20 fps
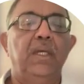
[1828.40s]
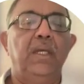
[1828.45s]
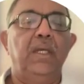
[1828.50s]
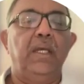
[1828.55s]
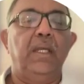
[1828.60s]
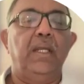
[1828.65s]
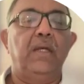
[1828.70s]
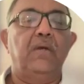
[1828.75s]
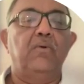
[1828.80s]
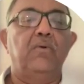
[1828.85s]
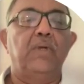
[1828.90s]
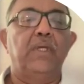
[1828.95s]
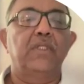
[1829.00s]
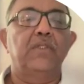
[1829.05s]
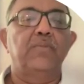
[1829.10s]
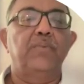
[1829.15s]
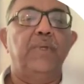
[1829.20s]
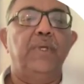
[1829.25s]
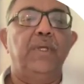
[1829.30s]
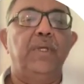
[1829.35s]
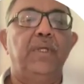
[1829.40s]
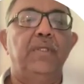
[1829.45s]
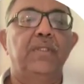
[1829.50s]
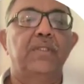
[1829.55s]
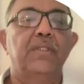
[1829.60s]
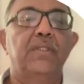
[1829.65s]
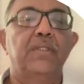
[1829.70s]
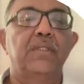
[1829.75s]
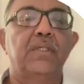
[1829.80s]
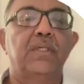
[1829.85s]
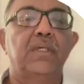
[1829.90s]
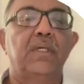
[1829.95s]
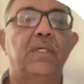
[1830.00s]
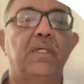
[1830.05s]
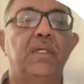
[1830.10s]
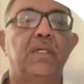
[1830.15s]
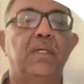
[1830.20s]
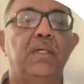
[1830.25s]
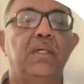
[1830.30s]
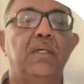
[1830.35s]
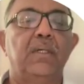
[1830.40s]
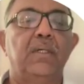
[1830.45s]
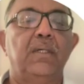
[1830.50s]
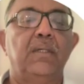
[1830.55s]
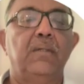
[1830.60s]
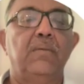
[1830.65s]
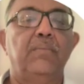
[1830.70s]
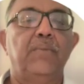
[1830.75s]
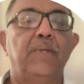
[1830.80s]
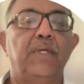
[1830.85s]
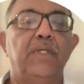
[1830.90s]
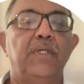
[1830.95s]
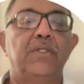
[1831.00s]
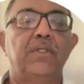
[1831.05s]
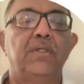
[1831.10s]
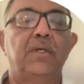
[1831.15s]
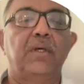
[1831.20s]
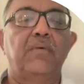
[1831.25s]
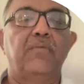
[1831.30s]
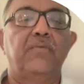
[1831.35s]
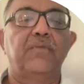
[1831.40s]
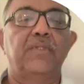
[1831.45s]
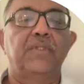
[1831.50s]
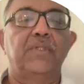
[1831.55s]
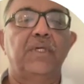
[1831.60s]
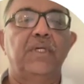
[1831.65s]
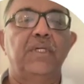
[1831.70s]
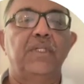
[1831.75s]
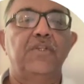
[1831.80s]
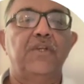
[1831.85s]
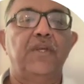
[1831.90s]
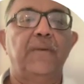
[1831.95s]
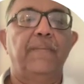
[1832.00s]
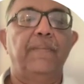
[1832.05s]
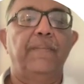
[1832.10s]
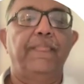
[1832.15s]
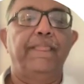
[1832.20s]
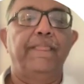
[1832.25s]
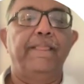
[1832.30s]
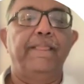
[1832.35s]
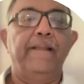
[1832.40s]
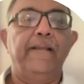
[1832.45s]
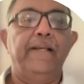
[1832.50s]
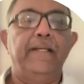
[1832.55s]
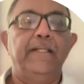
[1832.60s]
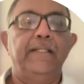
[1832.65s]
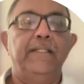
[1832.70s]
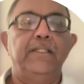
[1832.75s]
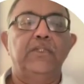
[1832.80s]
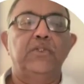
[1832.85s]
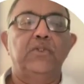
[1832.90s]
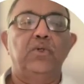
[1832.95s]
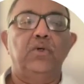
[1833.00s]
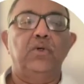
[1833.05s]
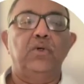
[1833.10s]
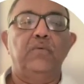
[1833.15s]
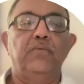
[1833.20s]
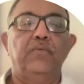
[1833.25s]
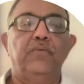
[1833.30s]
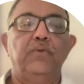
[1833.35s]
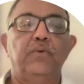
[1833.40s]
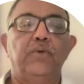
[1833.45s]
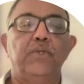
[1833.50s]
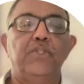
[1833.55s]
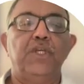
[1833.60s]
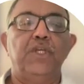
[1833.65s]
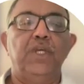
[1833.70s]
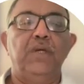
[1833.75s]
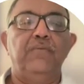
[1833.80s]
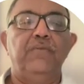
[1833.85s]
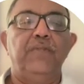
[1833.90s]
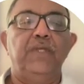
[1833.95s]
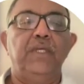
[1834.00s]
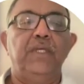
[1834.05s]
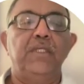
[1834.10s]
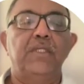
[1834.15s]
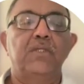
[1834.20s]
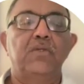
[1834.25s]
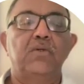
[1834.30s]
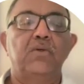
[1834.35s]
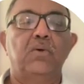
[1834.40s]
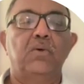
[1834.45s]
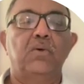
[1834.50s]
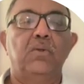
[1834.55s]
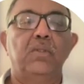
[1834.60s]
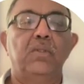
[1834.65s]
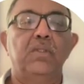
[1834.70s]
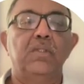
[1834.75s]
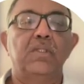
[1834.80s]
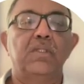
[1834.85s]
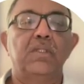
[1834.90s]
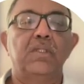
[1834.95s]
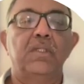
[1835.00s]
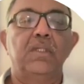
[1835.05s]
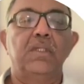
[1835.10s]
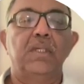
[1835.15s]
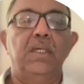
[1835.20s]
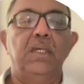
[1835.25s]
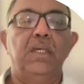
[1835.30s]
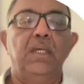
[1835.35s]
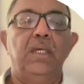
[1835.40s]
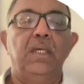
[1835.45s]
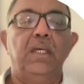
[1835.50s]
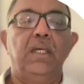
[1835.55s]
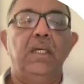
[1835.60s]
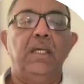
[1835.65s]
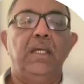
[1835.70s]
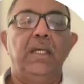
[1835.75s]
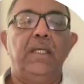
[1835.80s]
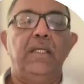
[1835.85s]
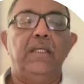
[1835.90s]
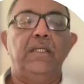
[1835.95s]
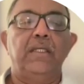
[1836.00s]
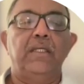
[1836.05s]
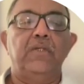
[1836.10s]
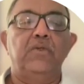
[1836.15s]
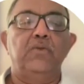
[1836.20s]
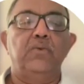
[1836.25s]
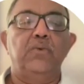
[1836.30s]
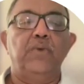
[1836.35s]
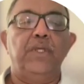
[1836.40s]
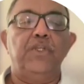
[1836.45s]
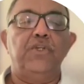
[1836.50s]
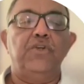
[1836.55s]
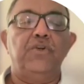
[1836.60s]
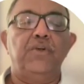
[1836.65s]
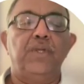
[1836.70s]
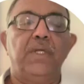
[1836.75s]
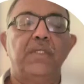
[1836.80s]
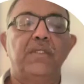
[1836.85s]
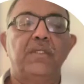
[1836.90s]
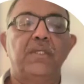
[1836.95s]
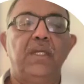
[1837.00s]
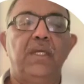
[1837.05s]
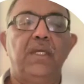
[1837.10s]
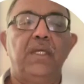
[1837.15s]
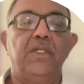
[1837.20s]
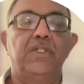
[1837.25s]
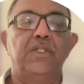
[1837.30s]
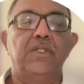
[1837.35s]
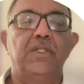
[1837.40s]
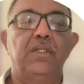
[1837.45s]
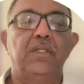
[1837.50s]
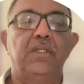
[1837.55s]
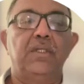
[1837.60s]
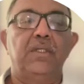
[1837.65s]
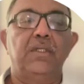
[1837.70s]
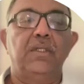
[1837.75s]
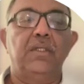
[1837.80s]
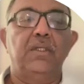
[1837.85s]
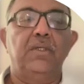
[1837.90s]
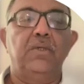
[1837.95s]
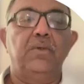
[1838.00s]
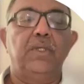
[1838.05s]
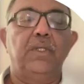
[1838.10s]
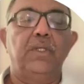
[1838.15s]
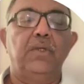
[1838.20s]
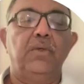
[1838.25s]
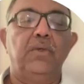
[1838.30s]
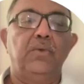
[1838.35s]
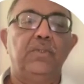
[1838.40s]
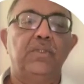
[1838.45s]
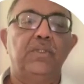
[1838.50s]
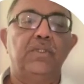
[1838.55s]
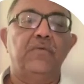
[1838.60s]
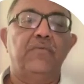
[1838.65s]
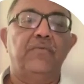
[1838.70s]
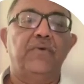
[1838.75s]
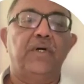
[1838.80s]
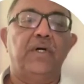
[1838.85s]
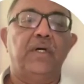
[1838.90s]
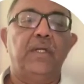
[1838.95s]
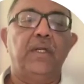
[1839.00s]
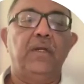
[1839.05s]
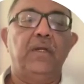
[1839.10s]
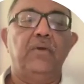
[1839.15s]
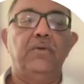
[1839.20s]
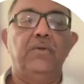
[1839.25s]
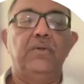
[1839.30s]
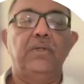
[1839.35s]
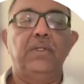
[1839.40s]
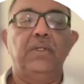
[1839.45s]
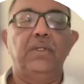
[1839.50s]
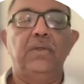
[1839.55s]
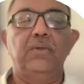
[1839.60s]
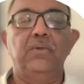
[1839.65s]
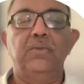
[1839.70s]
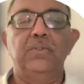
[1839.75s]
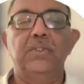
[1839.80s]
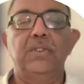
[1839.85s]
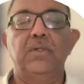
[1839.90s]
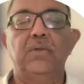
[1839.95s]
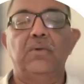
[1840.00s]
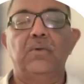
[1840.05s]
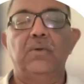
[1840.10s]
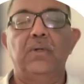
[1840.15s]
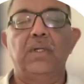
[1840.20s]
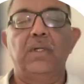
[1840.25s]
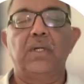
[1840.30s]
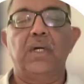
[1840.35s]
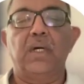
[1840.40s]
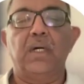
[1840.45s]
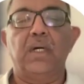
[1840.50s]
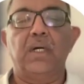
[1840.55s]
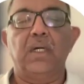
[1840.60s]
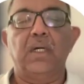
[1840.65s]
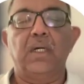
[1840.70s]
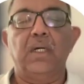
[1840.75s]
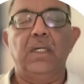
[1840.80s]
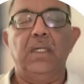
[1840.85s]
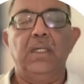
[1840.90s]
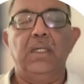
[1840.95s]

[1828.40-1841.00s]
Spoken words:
and a good experience patient after surgery. So to achieve these goals and to reach your destination, you can use a safari or you can use an old car.